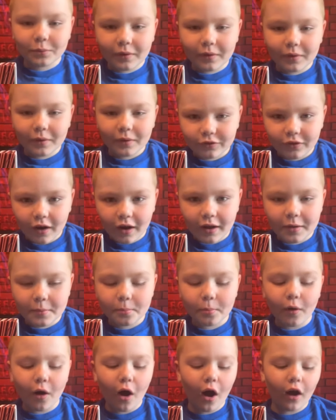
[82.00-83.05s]
we're trying
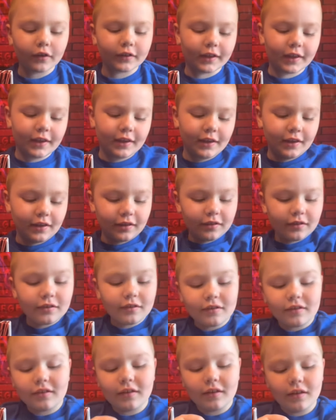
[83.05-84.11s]
Pockies.
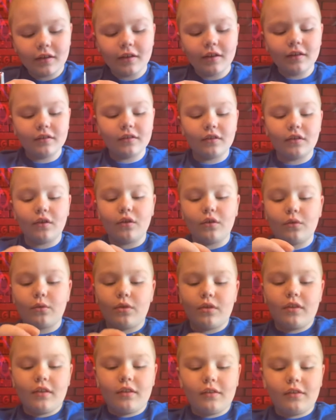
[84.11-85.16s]
So
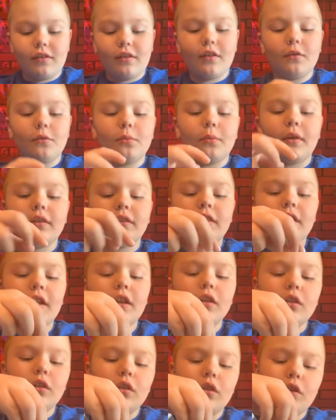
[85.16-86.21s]
this is what they
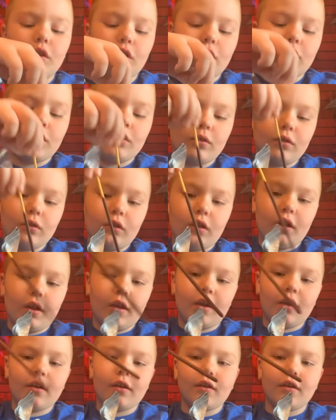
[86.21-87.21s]
look like.